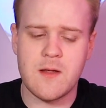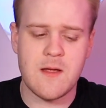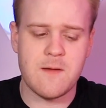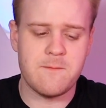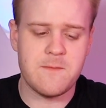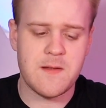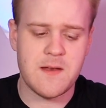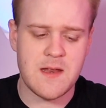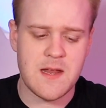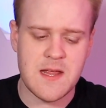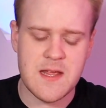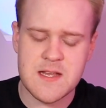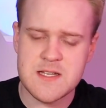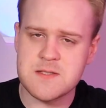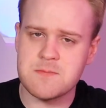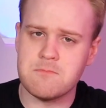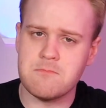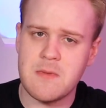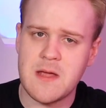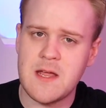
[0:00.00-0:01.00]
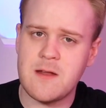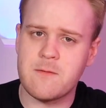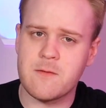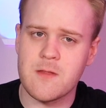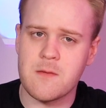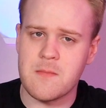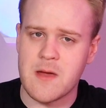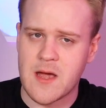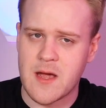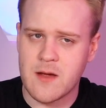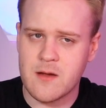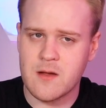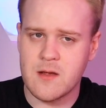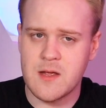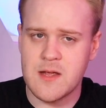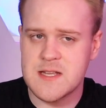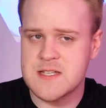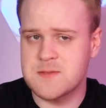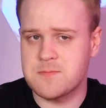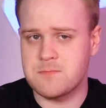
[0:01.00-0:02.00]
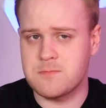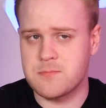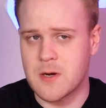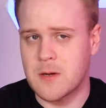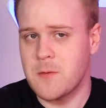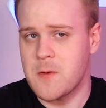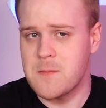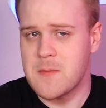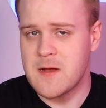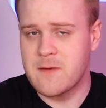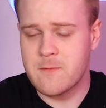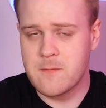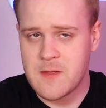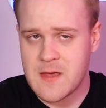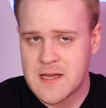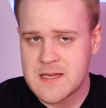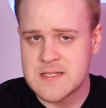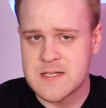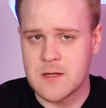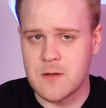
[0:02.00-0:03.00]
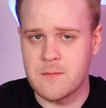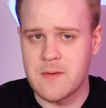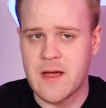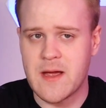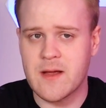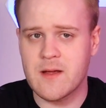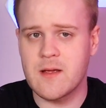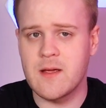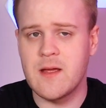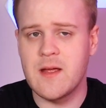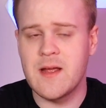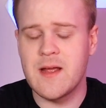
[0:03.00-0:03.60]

If it is made for the Mac, it's probably made for the Intel Mac,